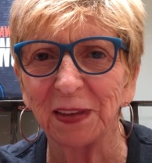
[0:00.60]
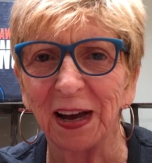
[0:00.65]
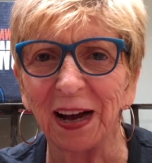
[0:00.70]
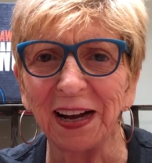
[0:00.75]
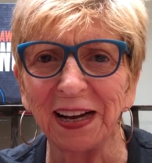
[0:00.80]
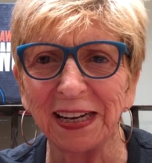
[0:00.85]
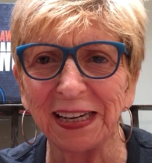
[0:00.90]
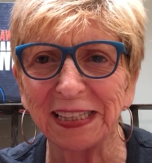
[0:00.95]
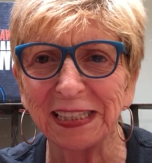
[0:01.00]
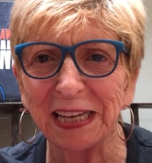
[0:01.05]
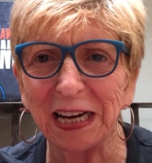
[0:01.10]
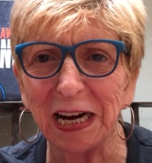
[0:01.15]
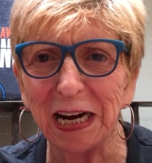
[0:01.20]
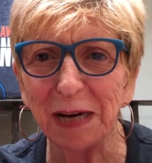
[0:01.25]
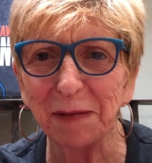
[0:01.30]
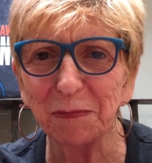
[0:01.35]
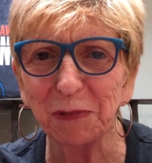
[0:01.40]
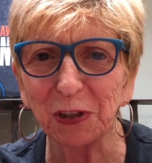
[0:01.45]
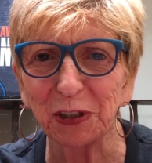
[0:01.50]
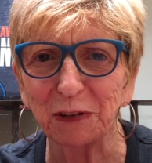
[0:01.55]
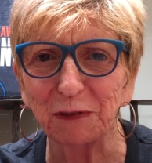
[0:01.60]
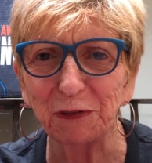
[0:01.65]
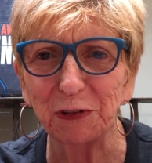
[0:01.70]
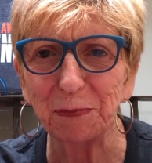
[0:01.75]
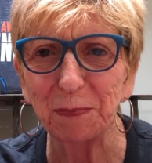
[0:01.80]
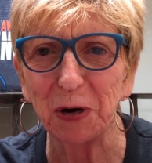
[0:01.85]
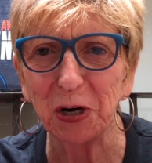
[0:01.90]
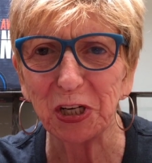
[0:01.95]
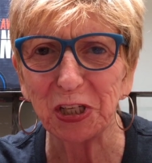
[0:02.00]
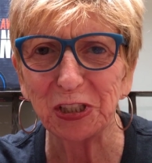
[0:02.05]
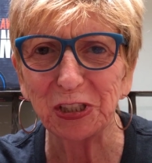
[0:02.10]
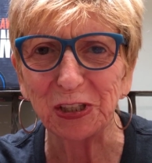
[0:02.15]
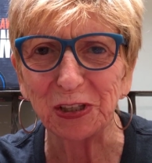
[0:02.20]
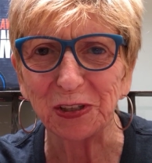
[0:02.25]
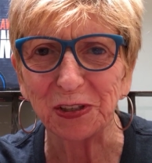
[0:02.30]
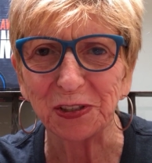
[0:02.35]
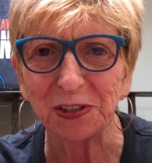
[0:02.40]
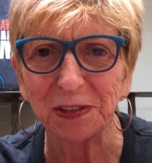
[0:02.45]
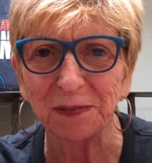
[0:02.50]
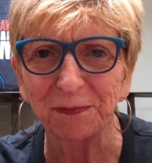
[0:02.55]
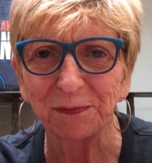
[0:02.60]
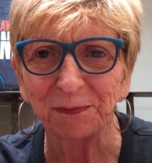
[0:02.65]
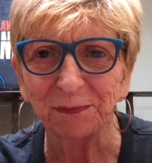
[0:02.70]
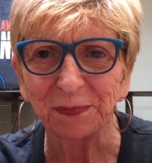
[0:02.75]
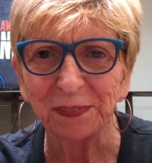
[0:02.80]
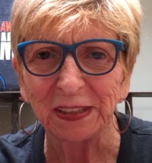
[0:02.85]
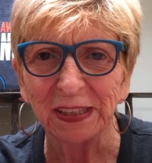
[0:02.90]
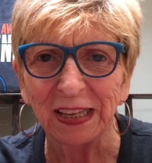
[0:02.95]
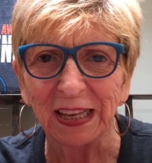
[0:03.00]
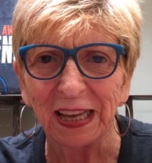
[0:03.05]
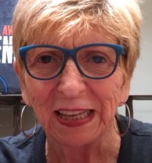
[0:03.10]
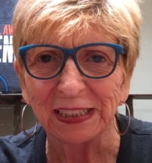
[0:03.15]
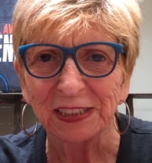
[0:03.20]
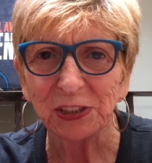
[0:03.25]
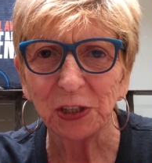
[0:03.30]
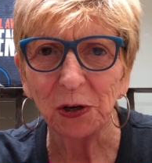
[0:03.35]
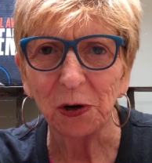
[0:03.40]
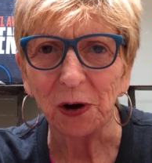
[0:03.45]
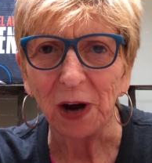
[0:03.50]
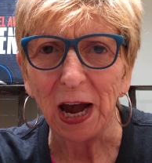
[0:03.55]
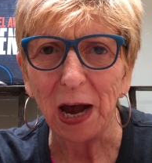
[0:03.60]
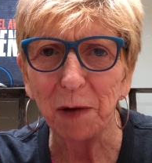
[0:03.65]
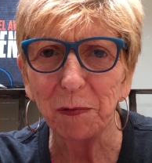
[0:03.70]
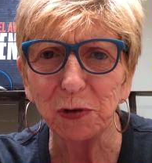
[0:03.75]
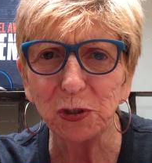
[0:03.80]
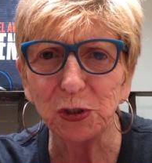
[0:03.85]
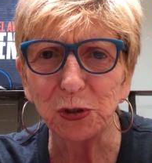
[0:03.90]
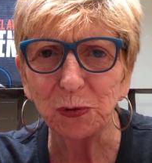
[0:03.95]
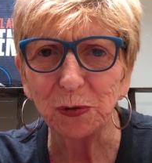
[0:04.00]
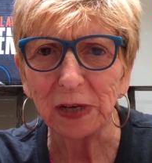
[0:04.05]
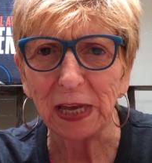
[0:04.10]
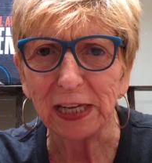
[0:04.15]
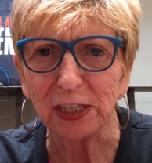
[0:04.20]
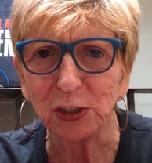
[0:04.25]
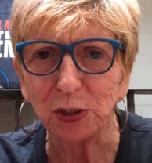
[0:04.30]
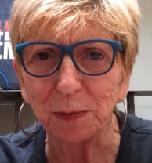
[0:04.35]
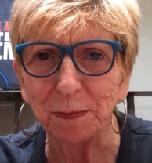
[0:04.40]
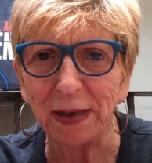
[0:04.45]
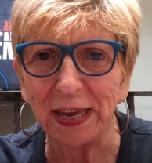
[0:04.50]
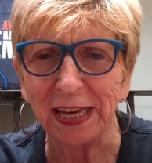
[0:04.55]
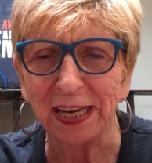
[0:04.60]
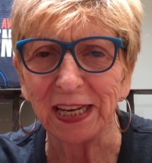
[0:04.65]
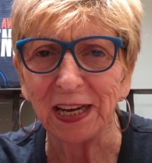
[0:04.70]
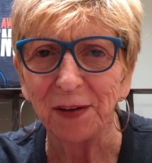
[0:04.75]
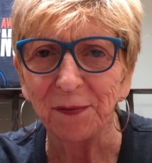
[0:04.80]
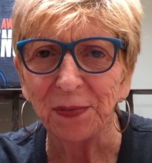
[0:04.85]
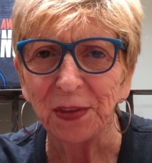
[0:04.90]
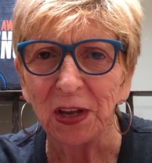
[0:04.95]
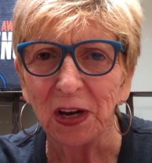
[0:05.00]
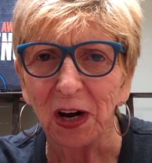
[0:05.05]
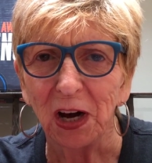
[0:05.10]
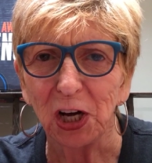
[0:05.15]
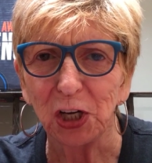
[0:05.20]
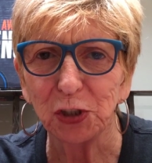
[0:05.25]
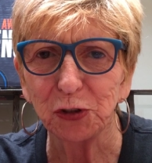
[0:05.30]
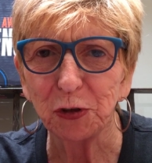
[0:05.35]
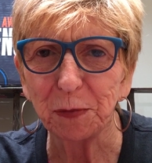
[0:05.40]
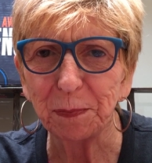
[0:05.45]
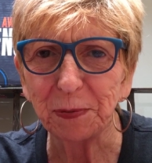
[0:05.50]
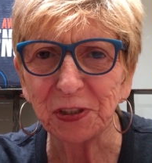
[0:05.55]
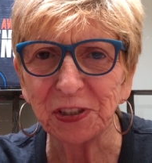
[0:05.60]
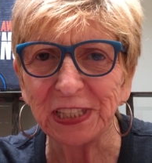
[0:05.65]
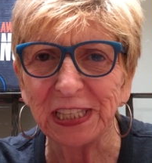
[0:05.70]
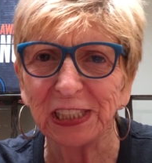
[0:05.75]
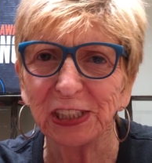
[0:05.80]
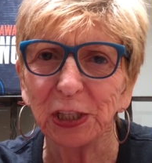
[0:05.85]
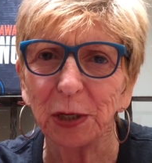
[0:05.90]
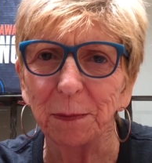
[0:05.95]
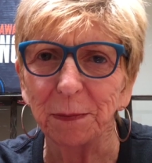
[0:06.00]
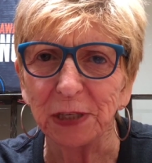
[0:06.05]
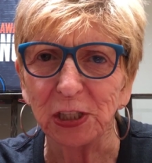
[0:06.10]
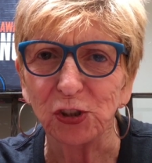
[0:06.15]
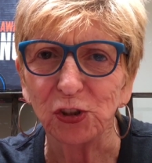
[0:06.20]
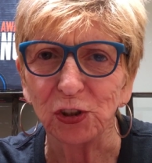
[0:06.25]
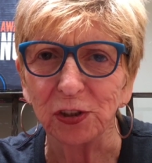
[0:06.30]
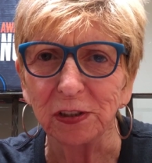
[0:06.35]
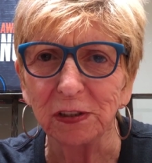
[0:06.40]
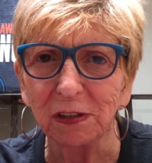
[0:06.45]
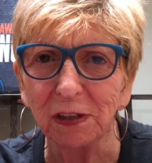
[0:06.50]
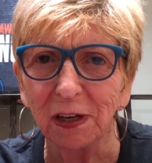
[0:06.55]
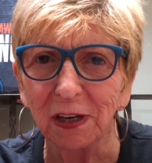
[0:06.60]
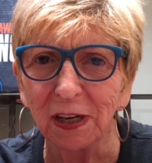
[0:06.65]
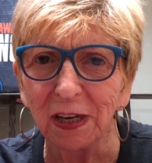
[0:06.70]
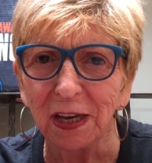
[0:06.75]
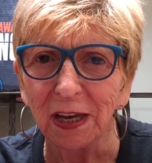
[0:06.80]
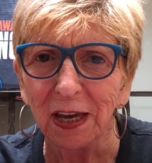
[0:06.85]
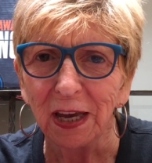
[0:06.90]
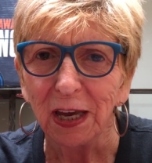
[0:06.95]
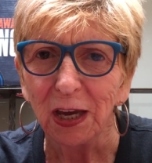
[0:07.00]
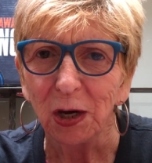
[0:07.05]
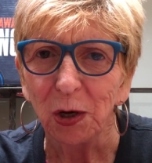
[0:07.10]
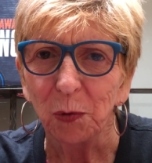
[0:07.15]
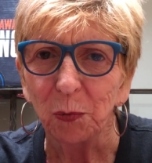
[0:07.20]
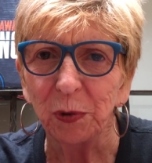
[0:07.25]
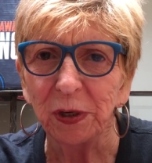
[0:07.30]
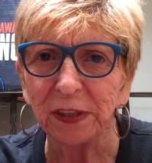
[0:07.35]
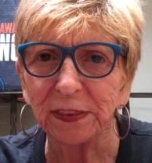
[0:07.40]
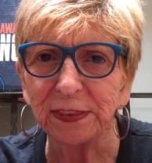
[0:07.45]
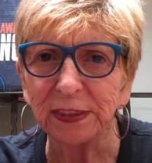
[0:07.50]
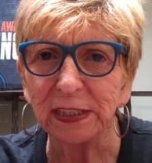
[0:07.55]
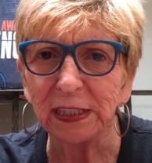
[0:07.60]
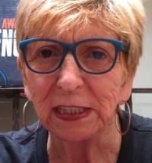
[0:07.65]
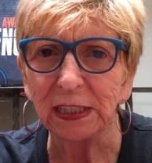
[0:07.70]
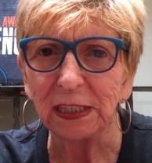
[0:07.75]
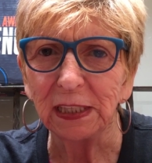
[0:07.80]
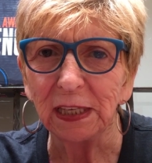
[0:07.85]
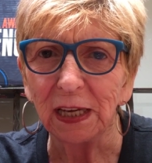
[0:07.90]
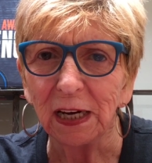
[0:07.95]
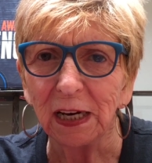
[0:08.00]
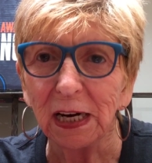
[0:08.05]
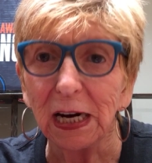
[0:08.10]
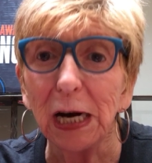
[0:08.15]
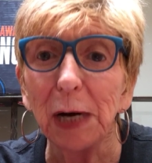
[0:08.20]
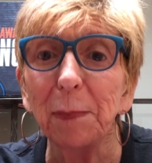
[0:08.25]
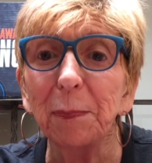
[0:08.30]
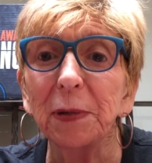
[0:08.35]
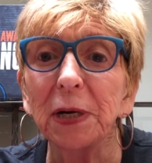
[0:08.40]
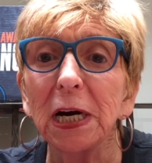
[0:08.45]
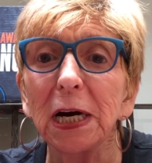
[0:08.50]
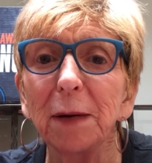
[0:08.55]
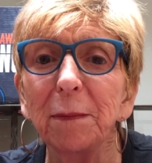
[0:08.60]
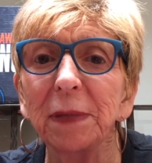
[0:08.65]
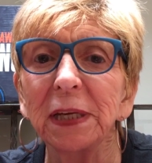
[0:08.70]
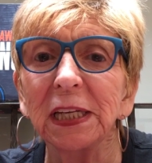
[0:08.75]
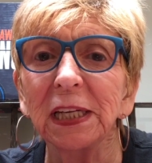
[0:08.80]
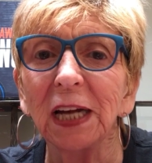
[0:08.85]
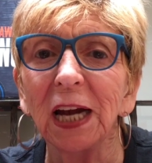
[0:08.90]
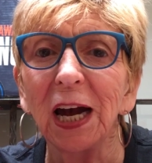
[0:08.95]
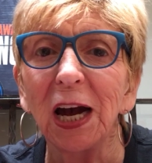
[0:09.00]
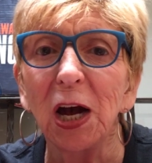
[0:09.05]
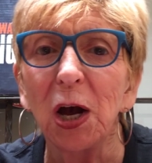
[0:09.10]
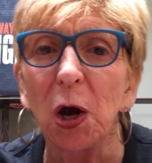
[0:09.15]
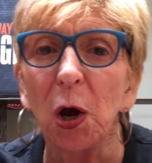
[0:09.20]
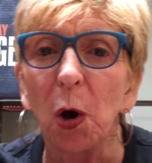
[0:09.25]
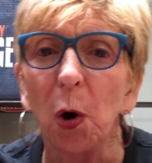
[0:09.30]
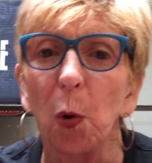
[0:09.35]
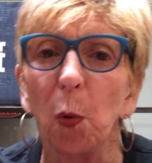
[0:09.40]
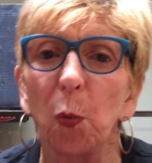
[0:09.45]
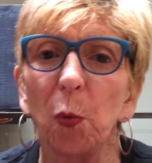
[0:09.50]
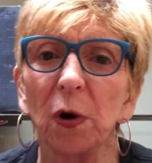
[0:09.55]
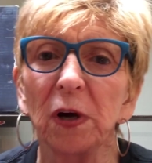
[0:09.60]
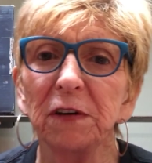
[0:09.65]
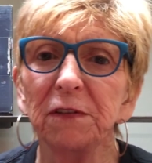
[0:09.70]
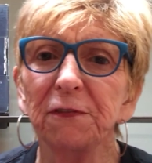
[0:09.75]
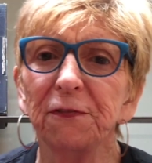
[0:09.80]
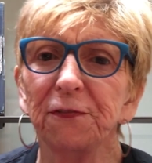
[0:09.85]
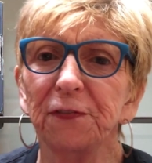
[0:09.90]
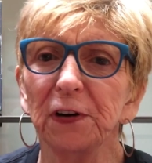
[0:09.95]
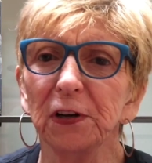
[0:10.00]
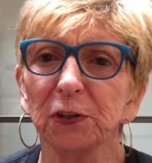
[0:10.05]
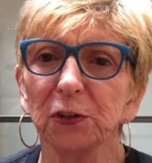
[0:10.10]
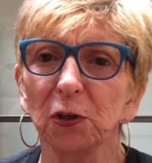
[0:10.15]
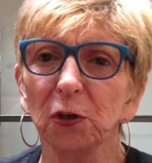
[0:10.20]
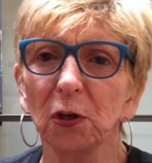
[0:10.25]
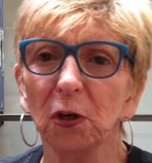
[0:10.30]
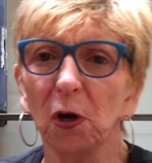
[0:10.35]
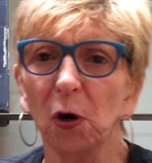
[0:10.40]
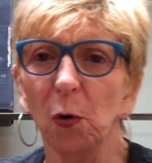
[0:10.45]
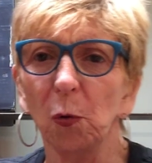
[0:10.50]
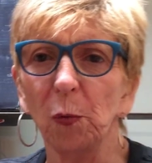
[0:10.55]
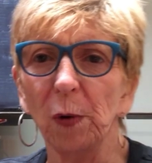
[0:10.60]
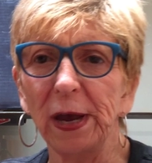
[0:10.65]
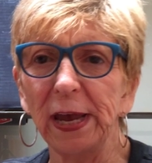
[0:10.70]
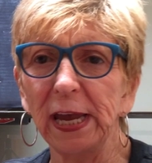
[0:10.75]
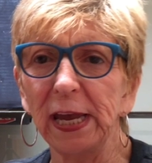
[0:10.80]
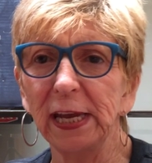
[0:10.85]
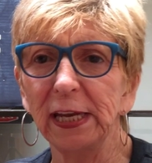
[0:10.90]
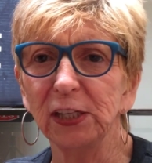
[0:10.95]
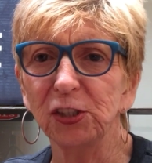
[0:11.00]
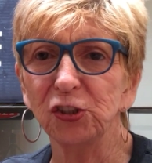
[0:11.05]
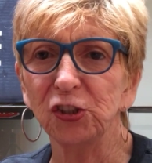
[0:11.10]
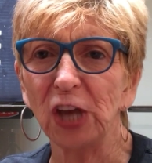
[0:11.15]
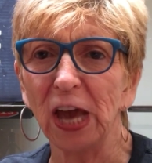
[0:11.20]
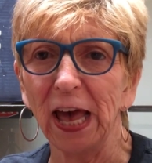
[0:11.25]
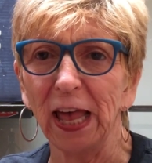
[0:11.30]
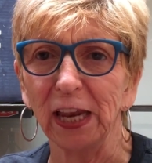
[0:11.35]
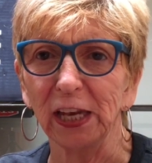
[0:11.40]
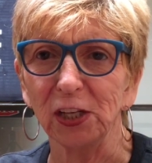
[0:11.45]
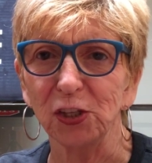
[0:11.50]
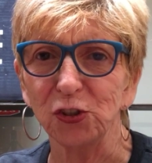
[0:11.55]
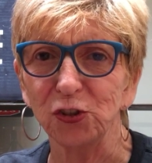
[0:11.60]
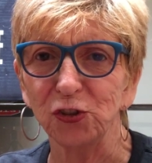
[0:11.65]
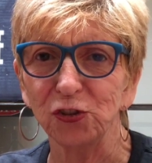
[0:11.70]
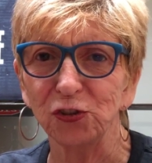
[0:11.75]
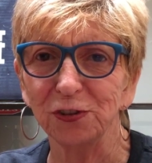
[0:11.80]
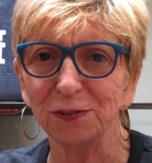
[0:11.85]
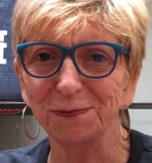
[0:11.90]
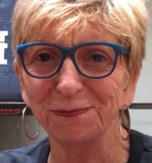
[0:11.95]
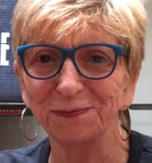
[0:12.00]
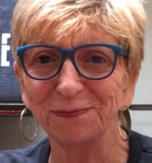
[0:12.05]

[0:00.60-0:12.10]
Hi, I'm looking for partners. So how would you like to make 100% commission with the upcoming One Funnel Away Challenge?